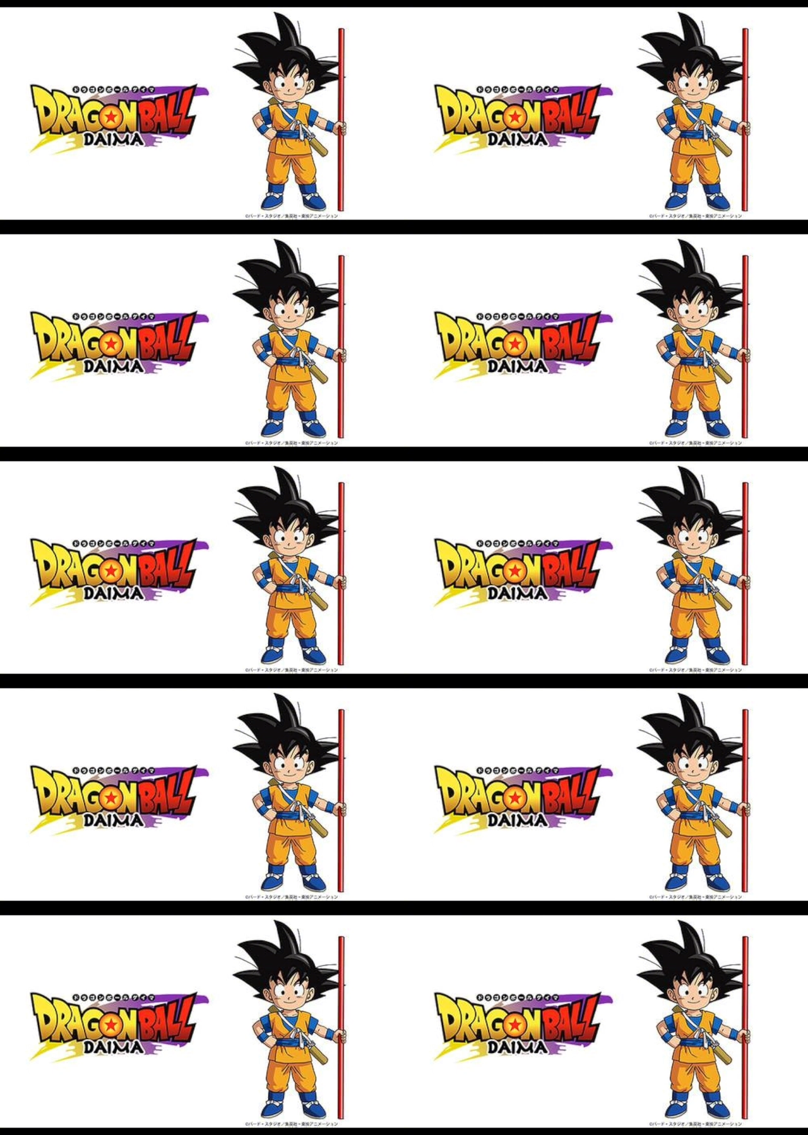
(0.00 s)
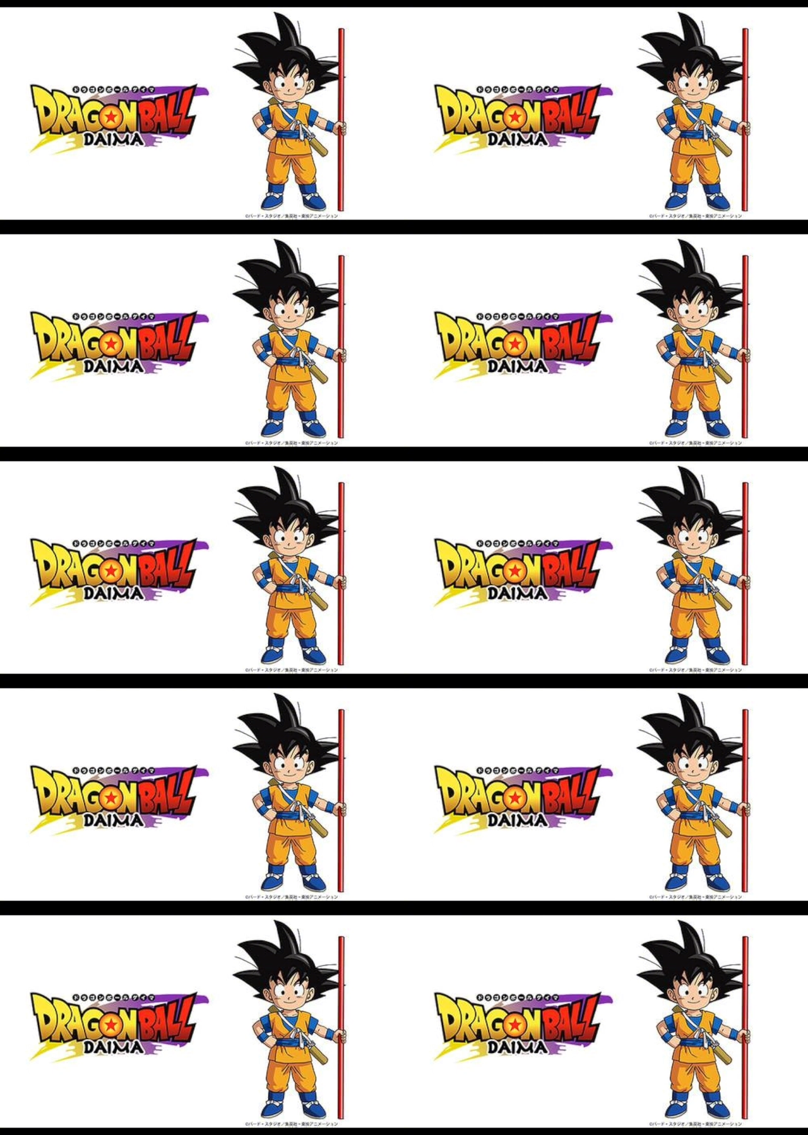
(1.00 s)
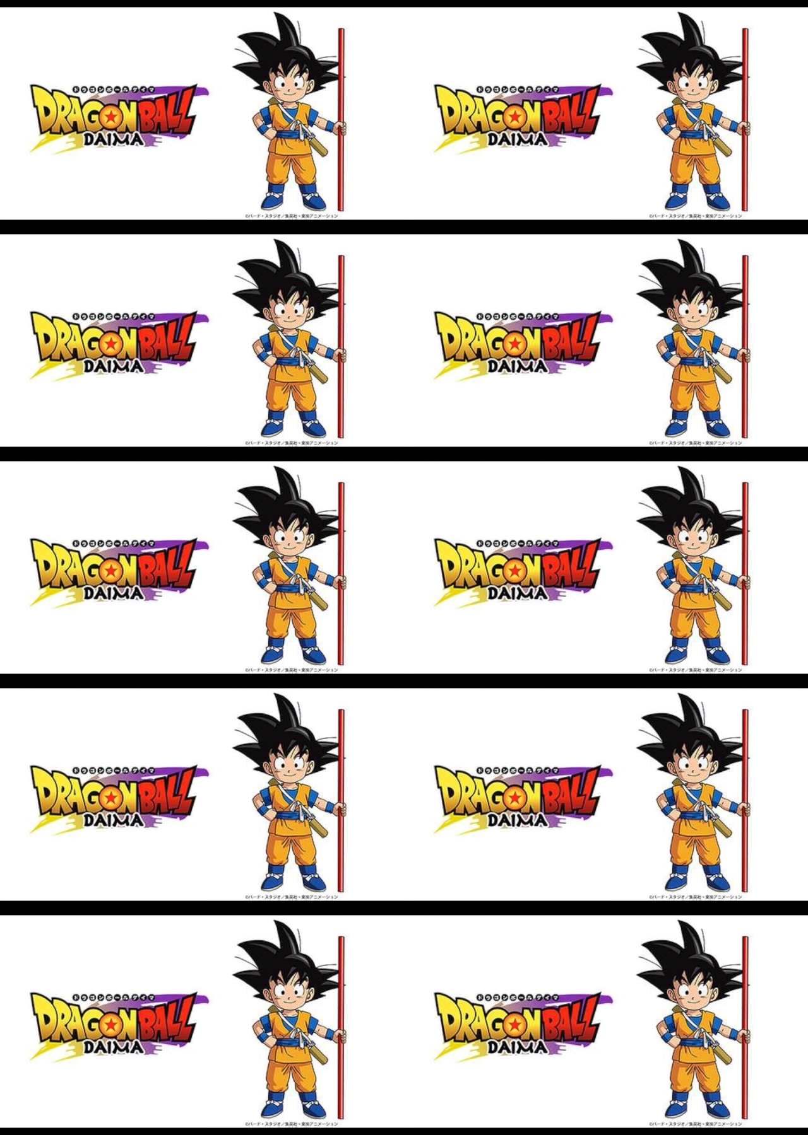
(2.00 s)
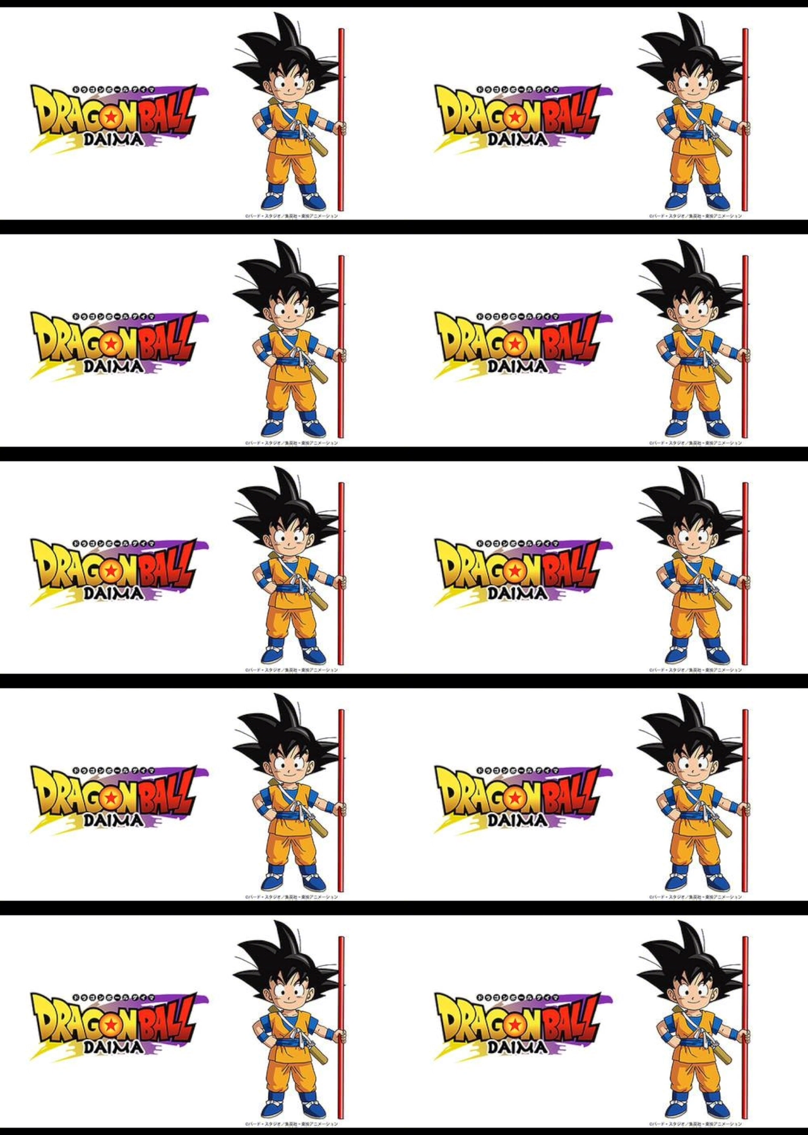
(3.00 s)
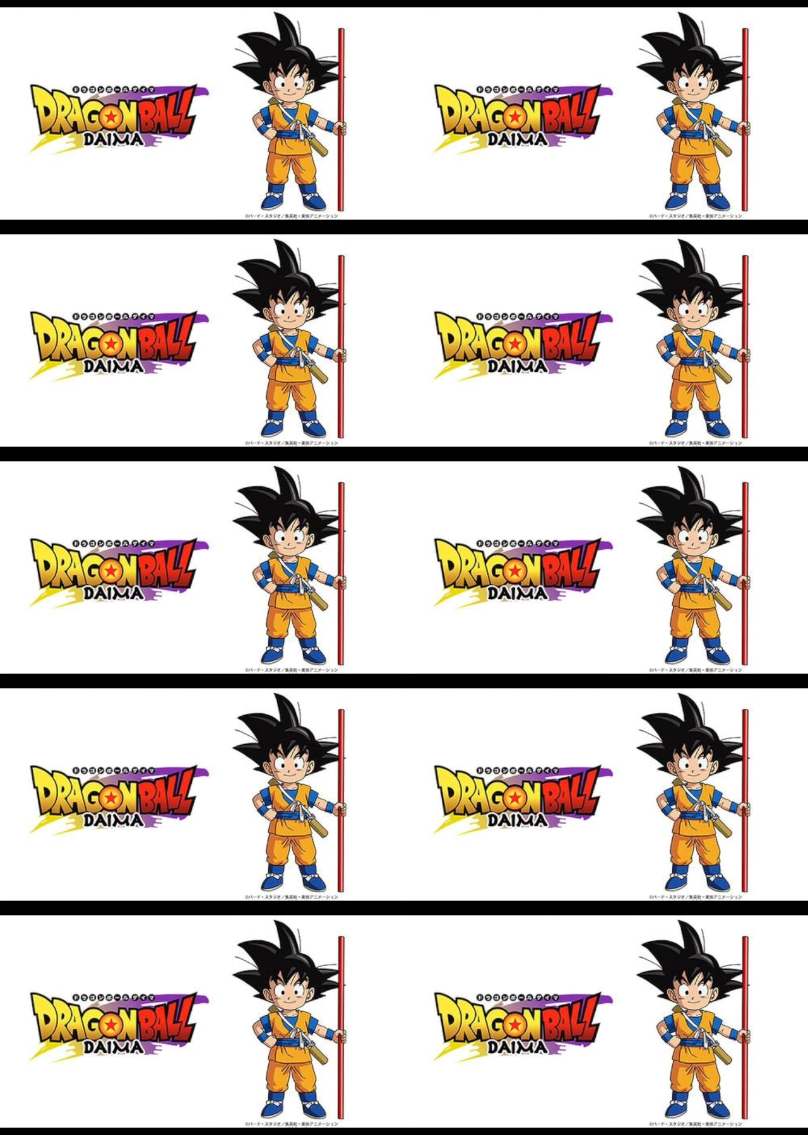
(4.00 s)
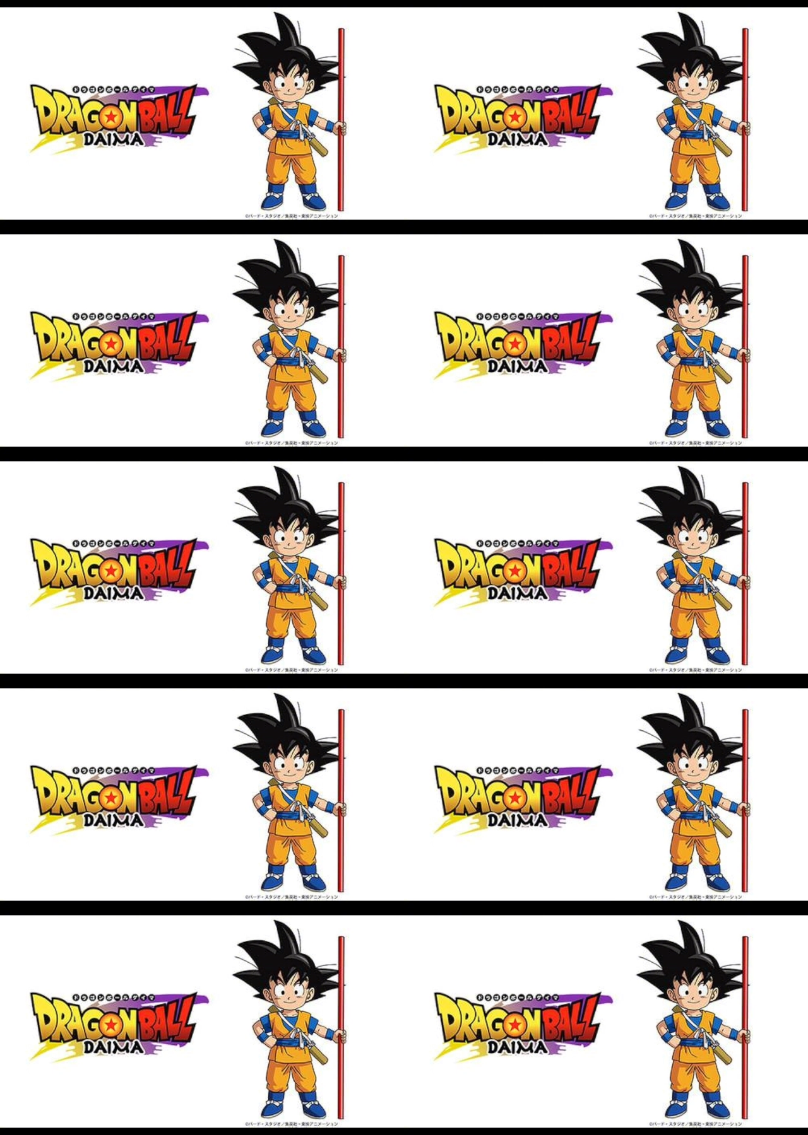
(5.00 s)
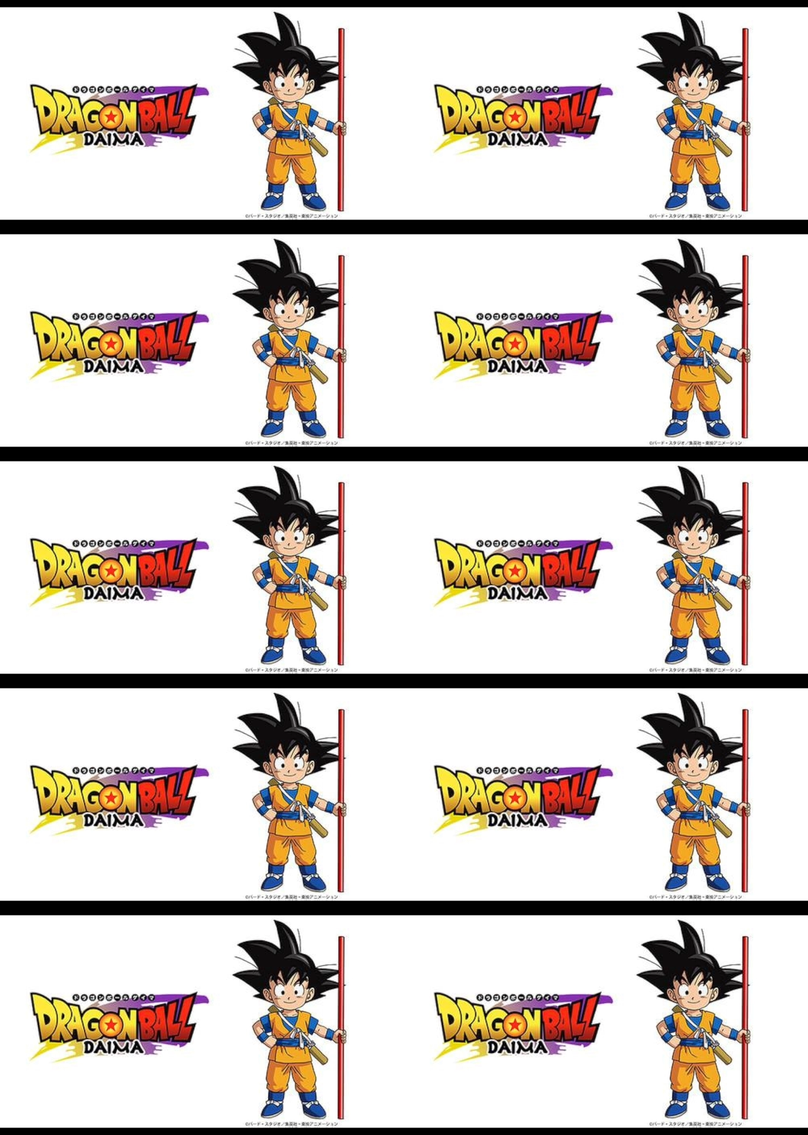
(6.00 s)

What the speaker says: [unreadable: no face in view]